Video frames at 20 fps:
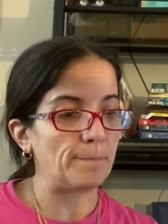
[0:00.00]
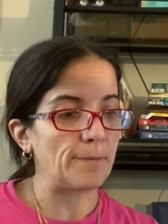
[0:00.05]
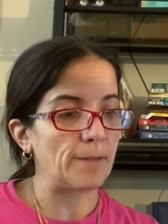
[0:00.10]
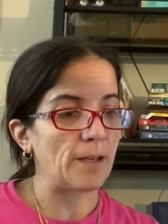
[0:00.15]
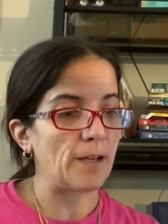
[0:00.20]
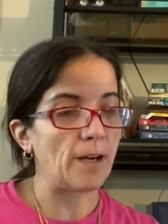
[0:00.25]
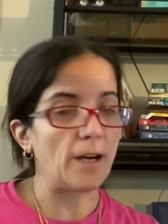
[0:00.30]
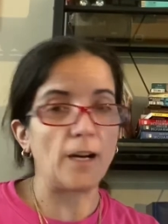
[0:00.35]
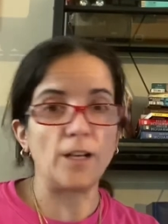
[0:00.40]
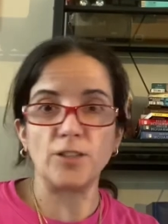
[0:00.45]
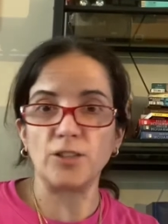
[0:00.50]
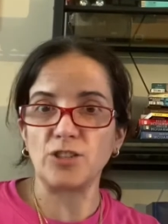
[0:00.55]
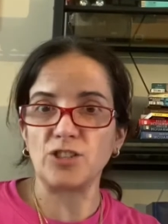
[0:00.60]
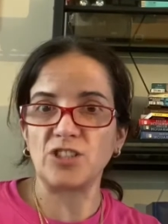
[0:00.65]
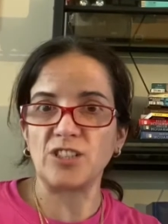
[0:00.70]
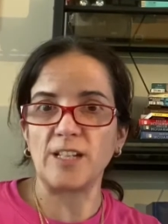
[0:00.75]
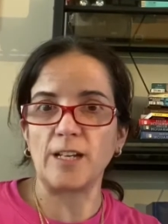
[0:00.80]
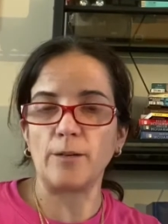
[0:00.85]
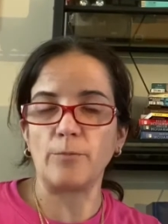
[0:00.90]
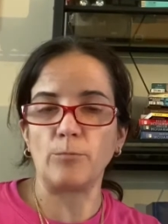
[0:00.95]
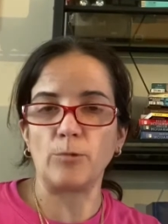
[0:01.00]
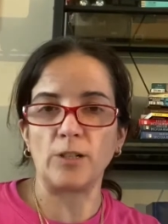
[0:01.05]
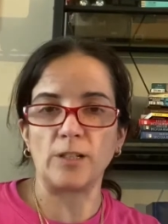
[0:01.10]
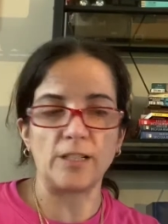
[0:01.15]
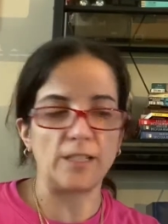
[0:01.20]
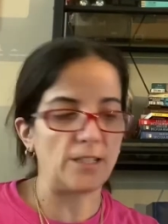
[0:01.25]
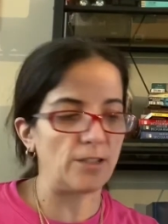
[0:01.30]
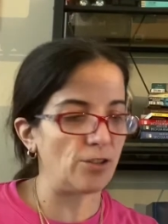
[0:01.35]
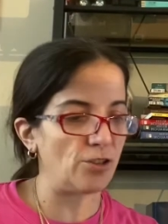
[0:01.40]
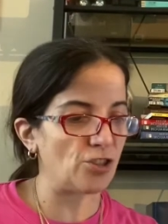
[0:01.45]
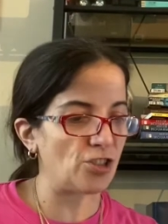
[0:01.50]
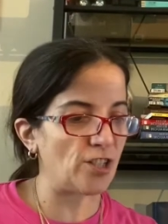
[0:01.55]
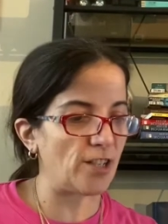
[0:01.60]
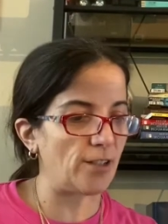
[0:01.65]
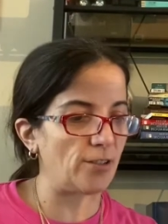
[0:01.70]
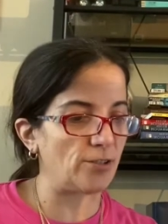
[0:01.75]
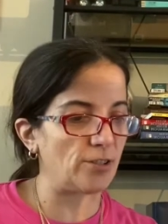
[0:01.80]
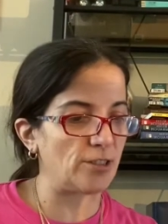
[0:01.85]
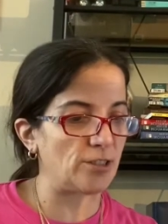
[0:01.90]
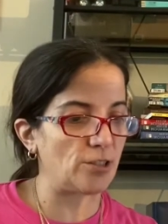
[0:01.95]
understand what your
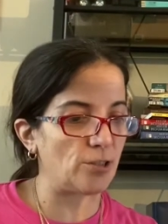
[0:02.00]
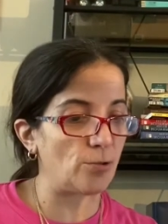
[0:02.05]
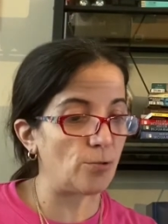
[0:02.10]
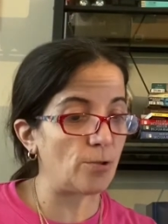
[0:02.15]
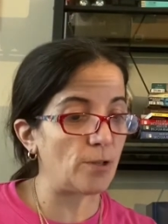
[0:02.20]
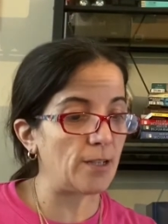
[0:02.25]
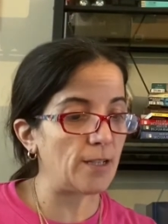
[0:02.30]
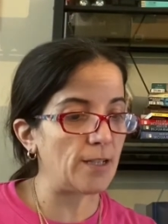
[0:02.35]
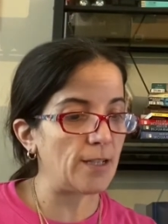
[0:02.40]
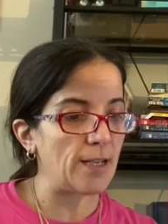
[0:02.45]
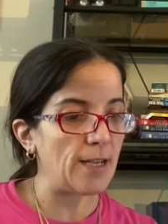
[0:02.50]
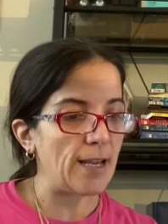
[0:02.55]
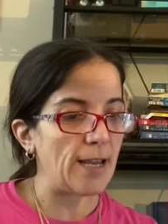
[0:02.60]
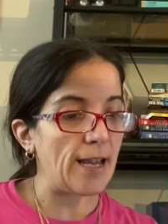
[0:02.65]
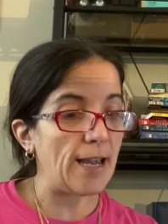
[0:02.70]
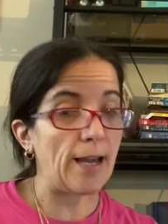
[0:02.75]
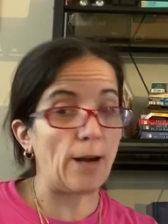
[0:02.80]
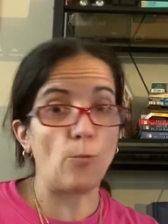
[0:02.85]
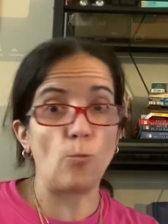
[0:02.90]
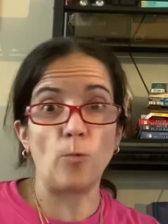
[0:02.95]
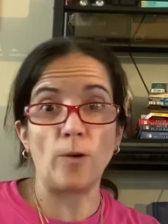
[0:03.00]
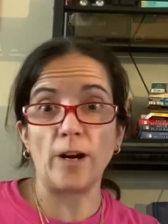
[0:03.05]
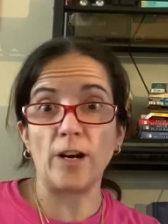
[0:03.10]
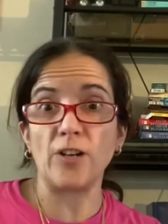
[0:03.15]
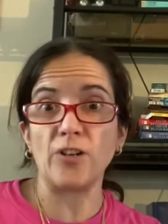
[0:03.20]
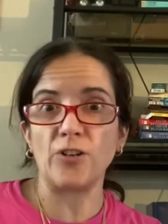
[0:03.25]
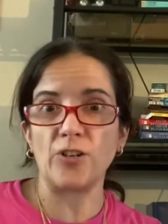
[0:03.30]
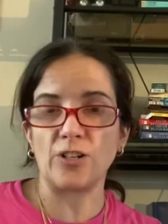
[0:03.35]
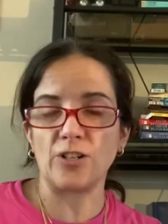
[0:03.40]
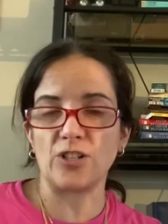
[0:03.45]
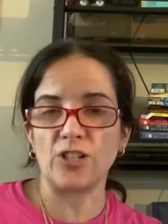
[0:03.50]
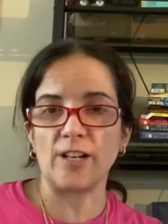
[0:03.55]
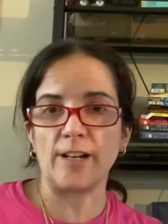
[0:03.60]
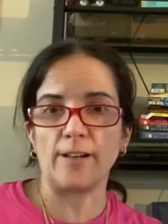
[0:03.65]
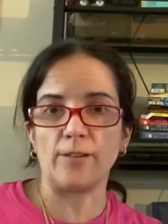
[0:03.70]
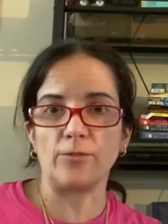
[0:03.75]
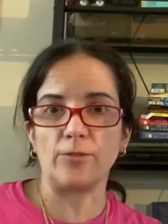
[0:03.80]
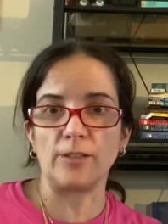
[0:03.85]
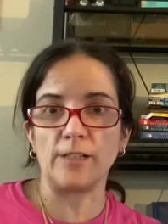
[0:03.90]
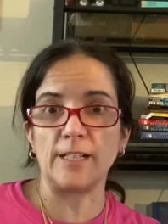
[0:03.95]
child is doing and where your
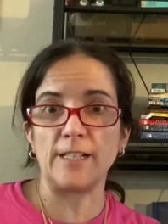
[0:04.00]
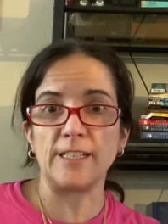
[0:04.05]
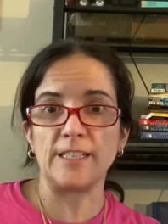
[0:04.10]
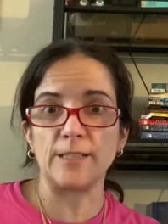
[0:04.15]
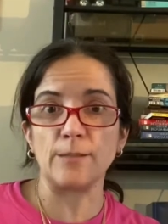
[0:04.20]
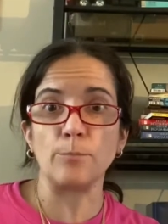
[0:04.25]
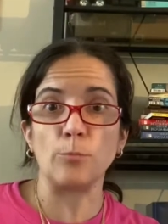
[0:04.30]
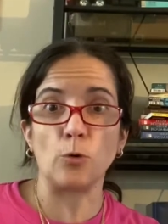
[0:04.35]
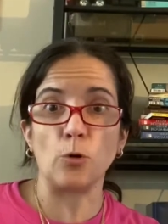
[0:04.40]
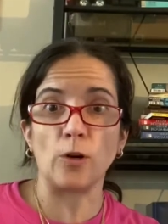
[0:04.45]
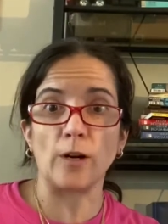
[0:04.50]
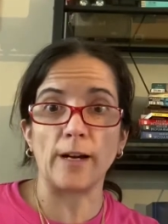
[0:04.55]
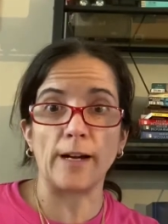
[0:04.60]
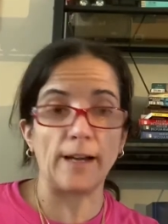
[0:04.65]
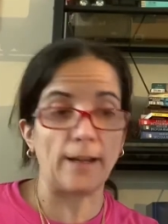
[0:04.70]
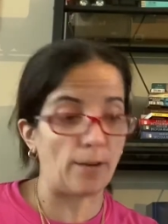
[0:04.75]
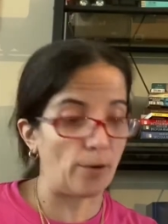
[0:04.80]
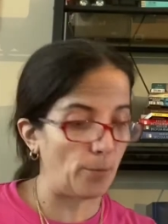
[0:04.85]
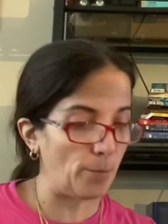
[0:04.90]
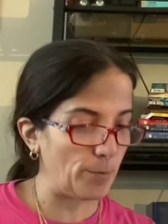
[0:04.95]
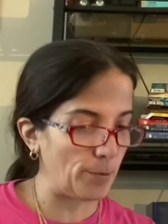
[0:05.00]
child needs more help.